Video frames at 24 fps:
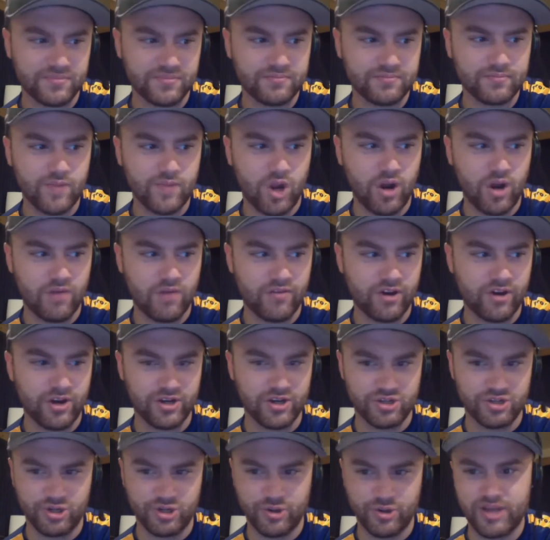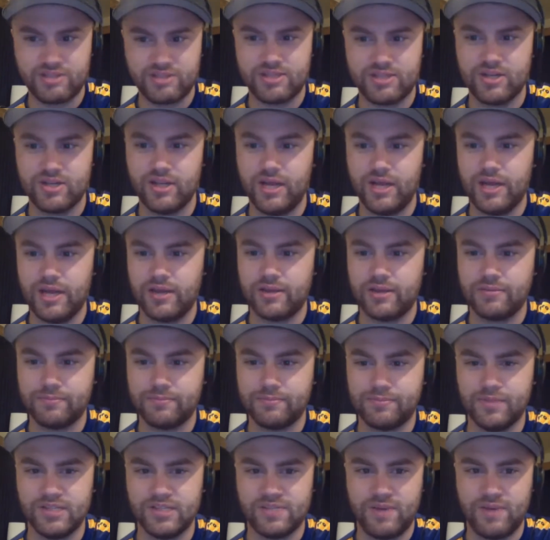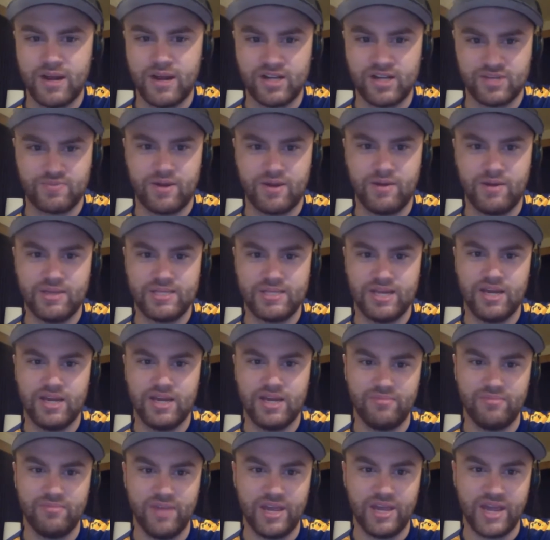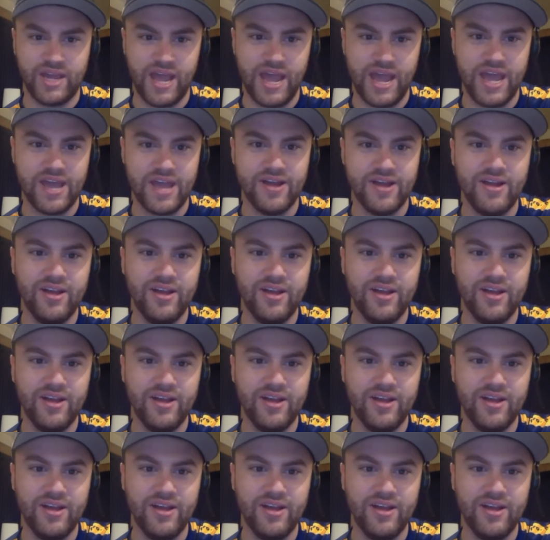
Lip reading: Harvick or Truex, are like the Spires are probably telling him like, "Hey,